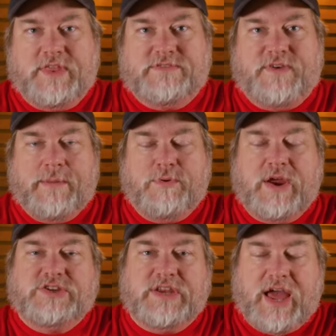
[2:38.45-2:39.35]
these
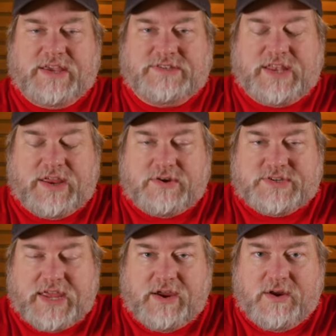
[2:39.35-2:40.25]
vibration
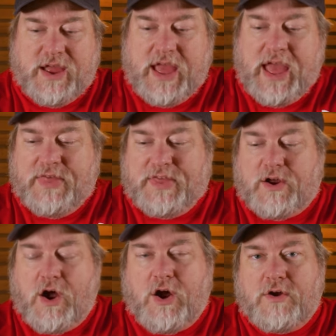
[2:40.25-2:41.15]
isolators here.
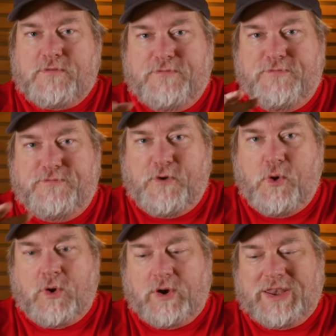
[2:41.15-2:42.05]
There are
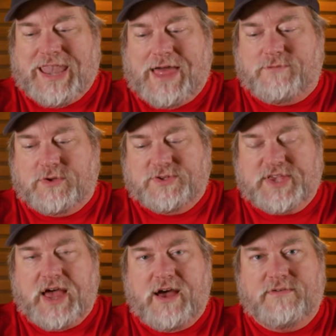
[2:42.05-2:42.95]
four levels
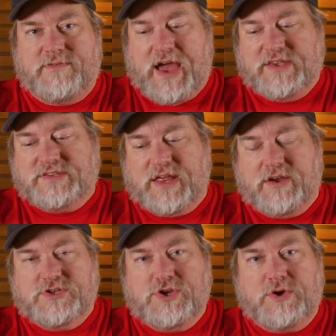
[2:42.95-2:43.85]
of
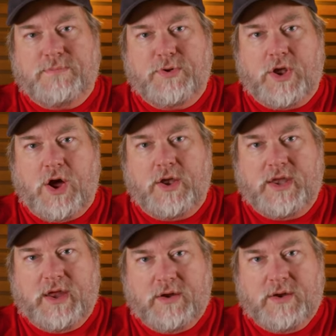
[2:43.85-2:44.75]
isolators you can put on
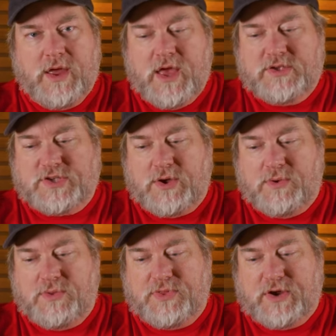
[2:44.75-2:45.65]
here.
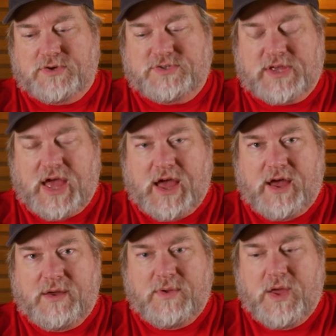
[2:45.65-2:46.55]
So there's
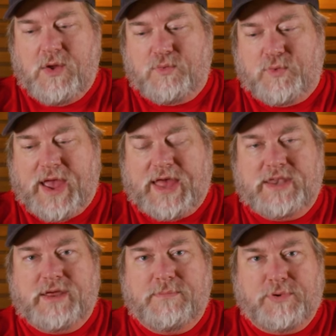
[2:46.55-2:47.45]
uh,
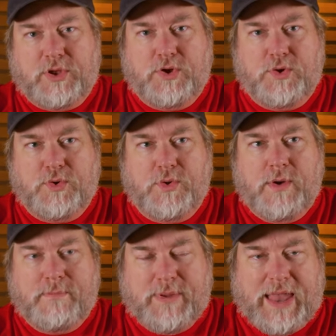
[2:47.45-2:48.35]
red, blue,
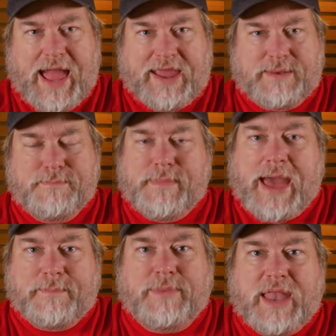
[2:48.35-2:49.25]
black, and
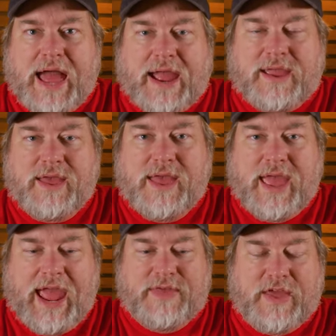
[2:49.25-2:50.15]
matte black.
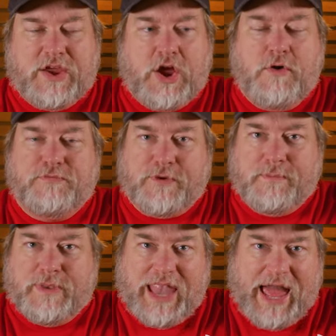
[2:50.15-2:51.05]
And they go
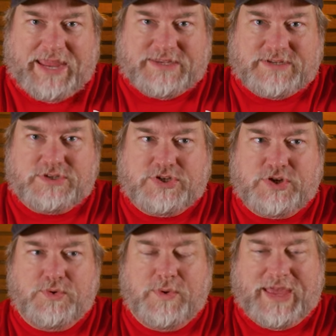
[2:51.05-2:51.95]
from light
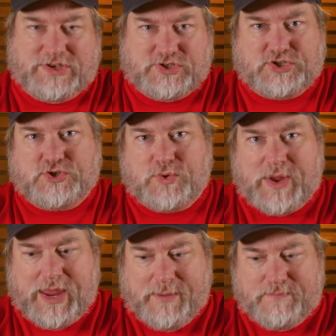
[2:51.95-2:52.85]
to
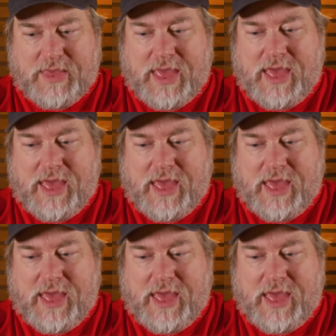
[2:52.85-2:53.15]
extreme